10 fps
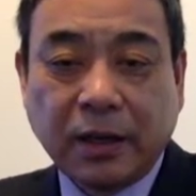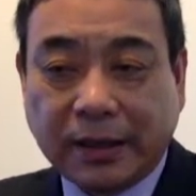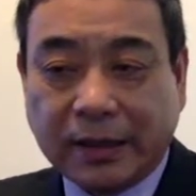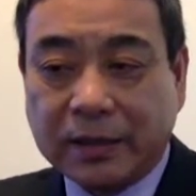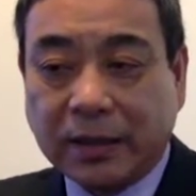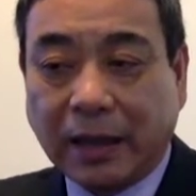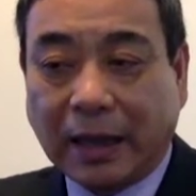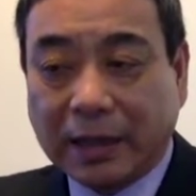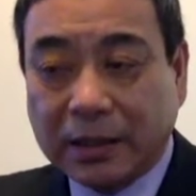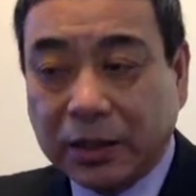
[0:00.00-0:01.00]
is,
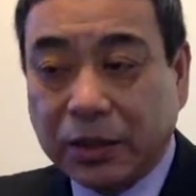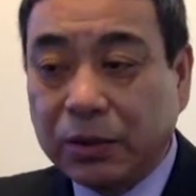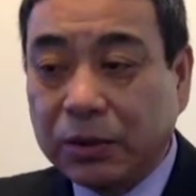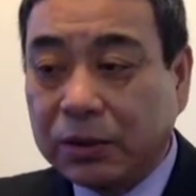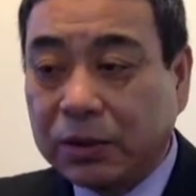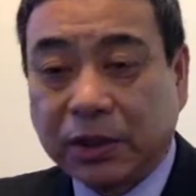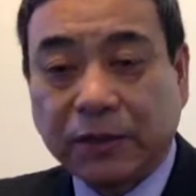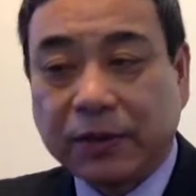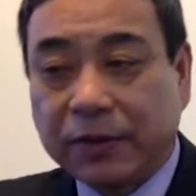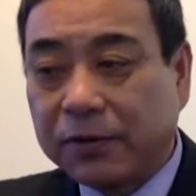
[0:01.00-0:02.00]
as a new
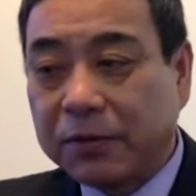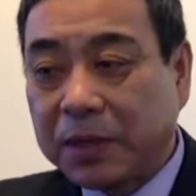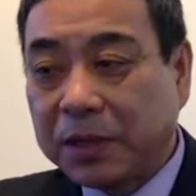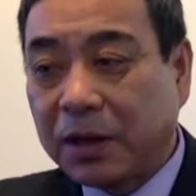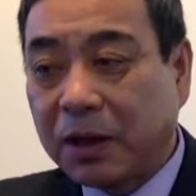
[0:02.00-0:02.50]
chief information